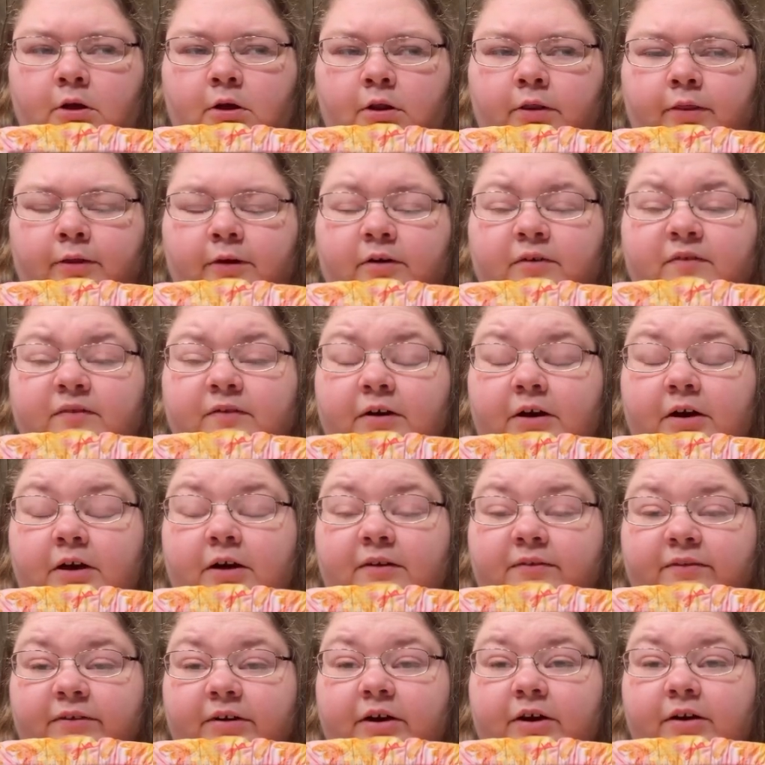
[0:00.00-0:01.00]
They're very,
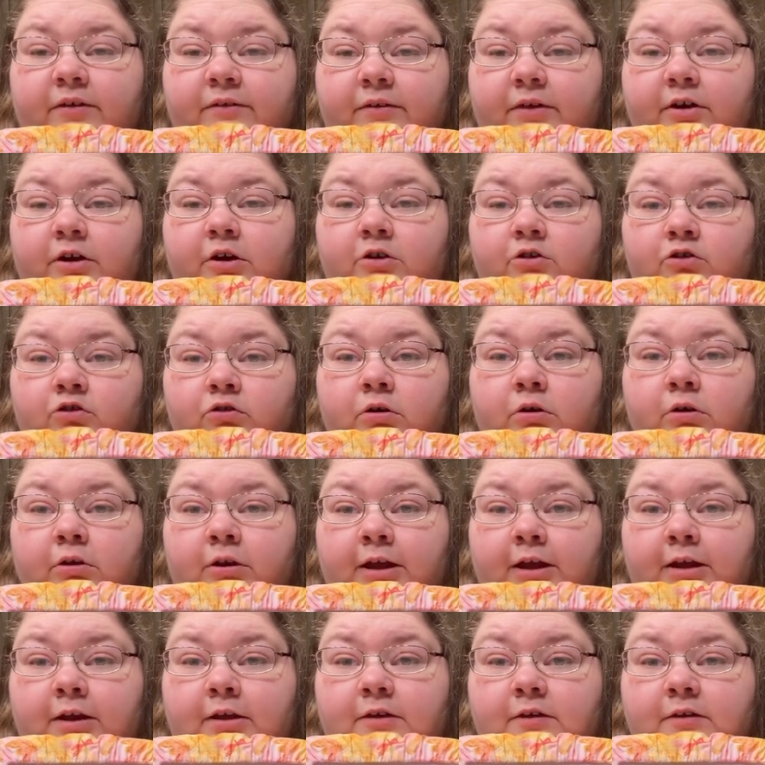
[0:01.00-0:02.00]
very, very short
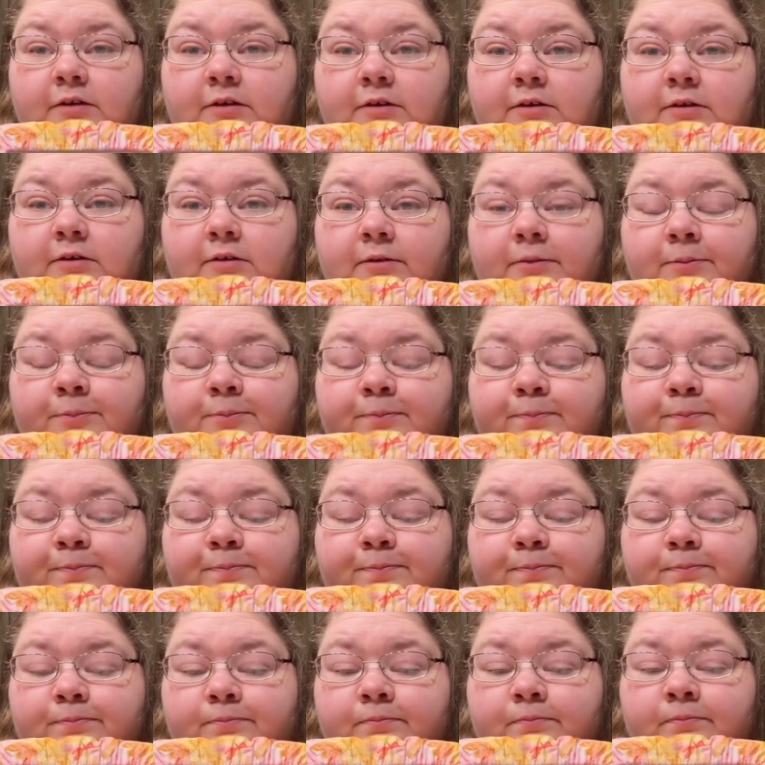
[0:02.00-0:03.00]
lengths.
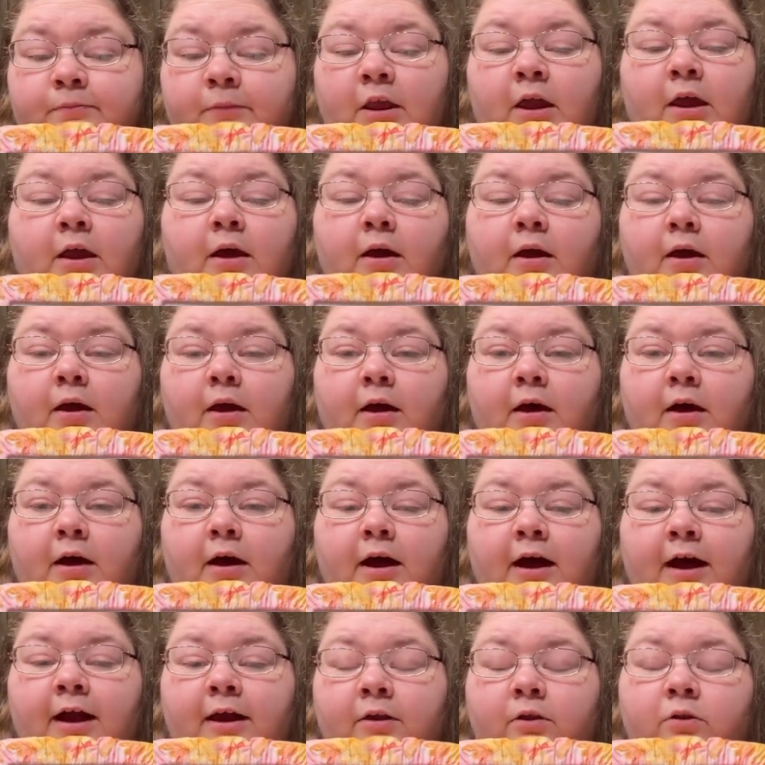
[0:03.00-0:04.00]

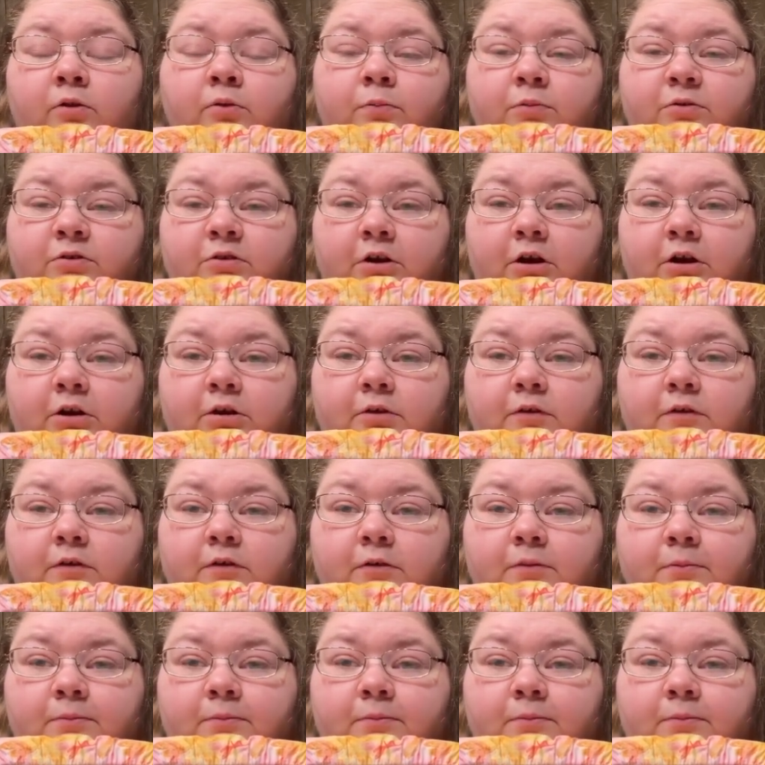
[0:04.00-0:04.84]
I loop start.